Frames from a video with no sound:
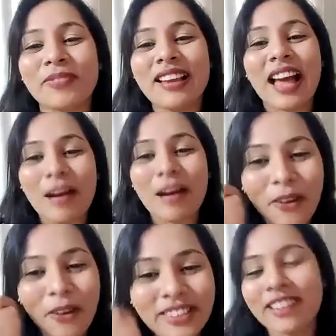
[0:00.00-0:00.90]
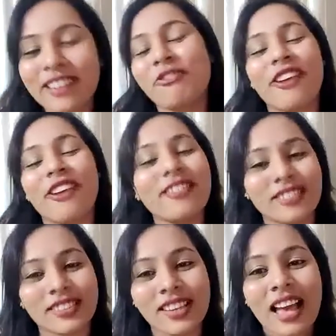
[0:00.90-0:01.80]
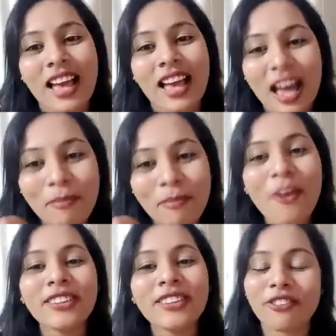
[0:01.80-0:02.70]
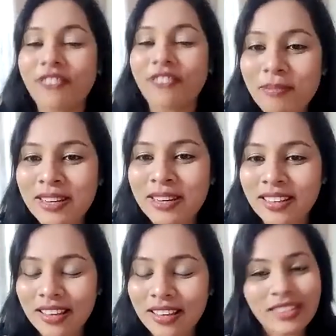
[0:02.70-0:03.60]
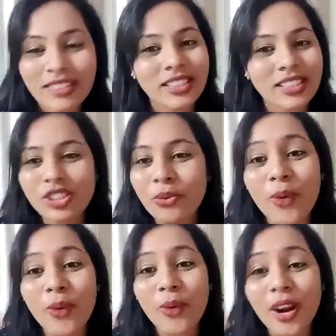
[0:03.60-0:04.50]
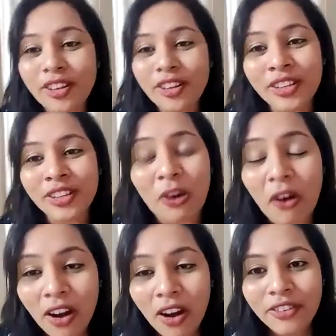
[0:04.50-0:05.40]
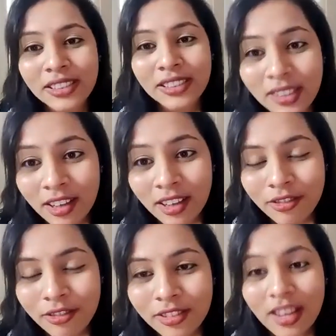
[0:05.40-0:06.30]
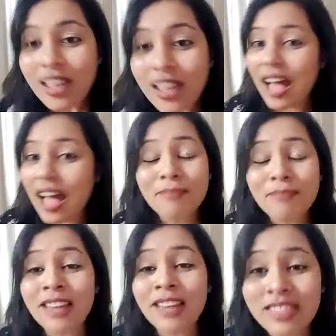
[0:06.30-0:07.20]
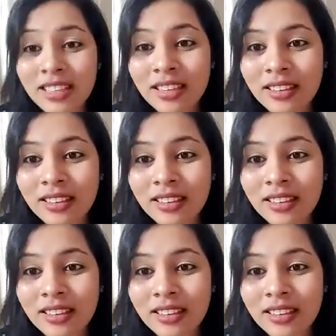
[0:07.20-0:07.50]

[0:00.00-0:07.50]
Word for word: among their friends, among their family. Such a wonderful God we serve. I am nothing.